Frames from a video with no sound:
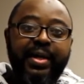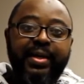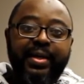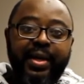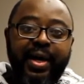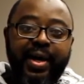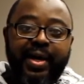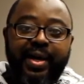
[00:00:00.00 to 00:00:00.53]

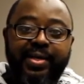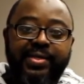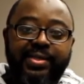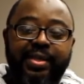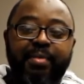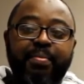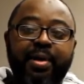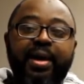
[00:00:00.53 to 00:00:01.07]

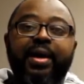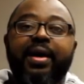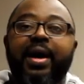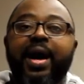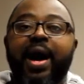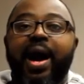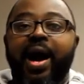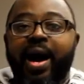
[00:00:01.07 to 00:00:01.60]
Ndakasimba,
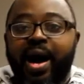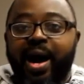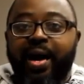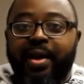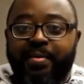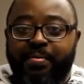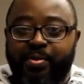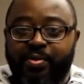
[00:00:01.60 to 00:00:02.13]
I
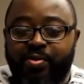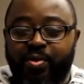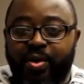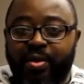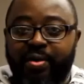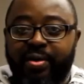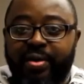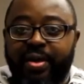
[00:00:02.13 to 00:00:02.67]
am
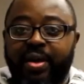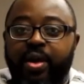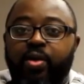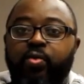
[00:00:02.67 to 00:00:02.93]
strong.